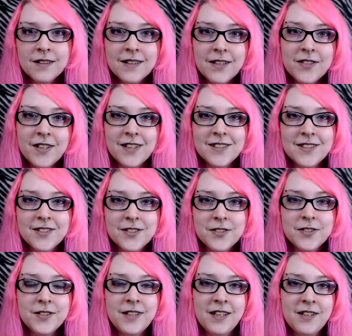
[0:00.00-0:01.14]
They would
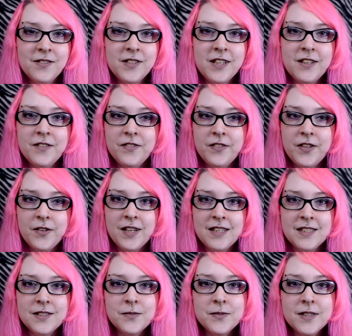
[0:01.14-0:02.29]
also love if you
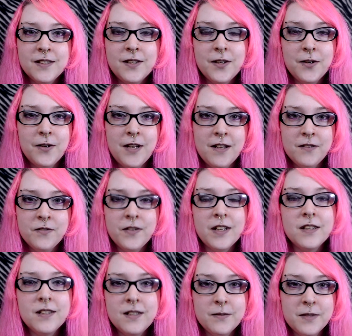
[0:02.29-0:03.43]
guys would go and
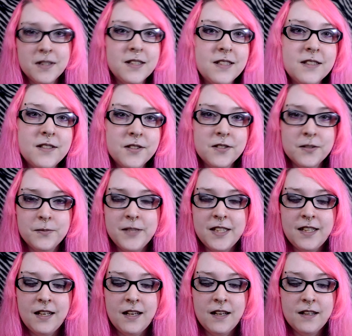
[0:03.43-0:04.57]
follow them on their social
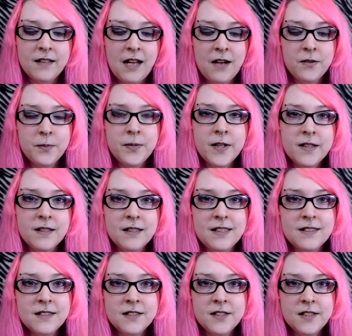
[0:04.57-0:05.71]
media. I will put the
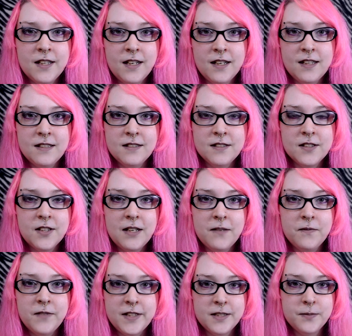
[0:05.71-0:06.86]
links to their
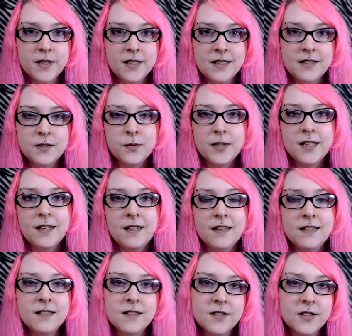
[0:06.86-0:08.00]
Instagram, Facebook, and Twitter
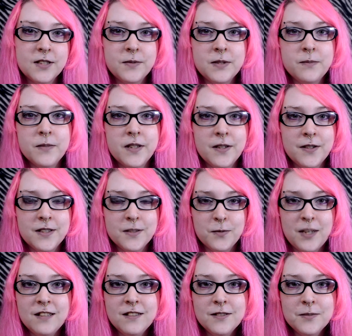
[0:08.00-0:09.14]
in the description below as
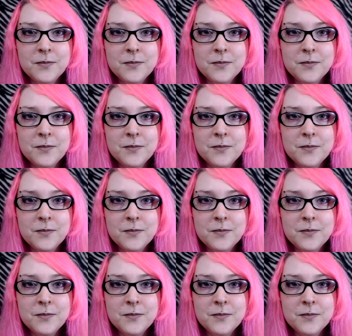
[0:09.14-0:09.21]
well.